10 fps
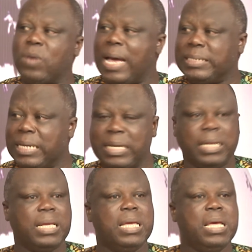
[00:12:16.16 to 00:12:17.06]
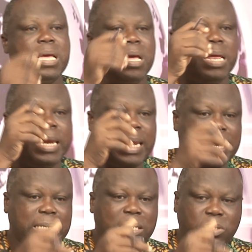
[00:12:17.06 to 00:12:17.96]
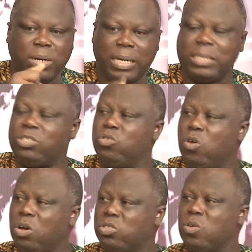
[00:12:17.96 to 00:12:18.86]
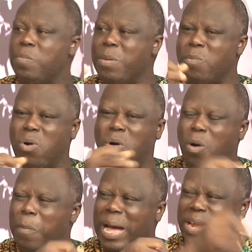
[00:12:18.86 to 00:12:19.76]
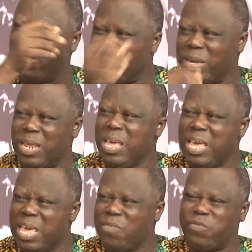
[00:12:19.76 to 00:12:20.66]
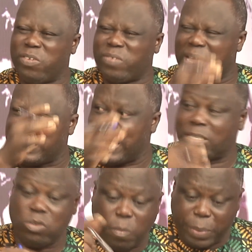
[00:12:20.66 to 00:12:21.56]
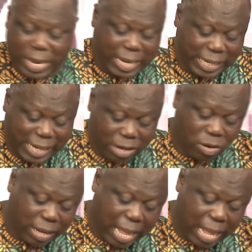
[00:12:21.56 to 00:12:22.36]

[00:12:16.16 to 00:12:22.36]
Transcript: say Nigerian journalists should also be more open. If you said that, you break it down. Okay,